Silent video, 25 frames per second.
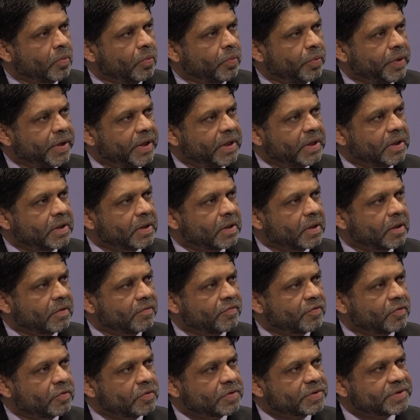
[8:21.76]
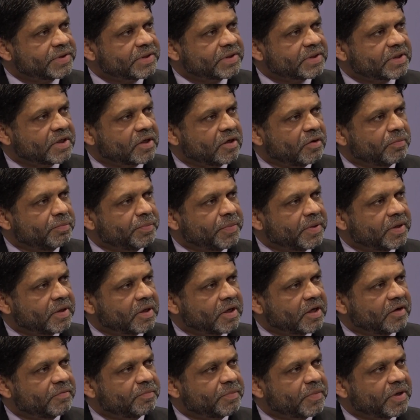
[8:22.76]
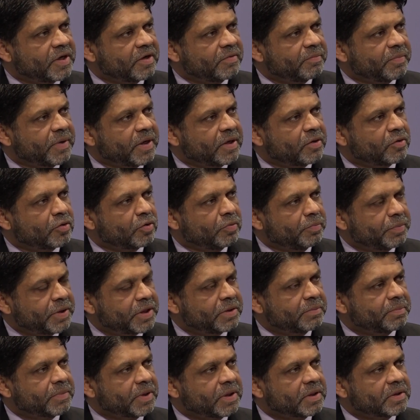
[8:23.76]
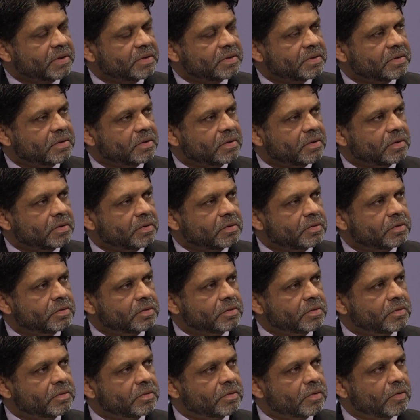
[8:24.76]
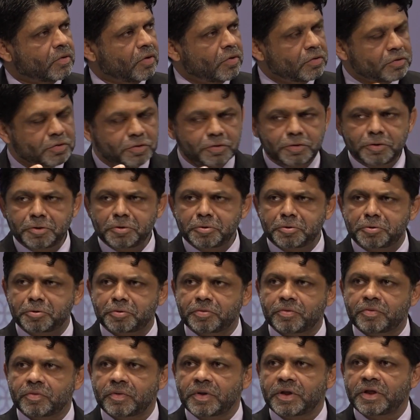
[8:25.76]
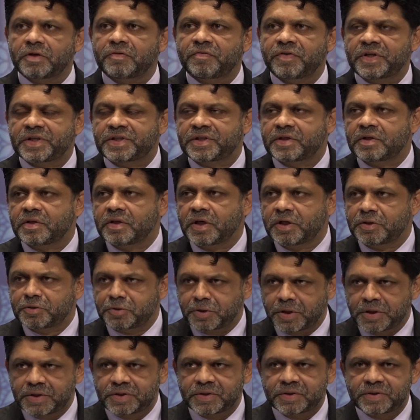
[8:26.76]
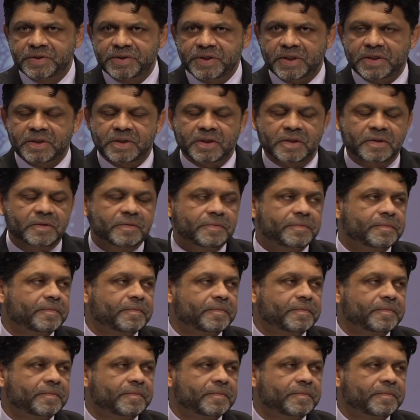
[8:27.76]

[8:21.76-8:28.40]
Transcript: We, of course, as a government have made commitment to continue to invest in the education sector.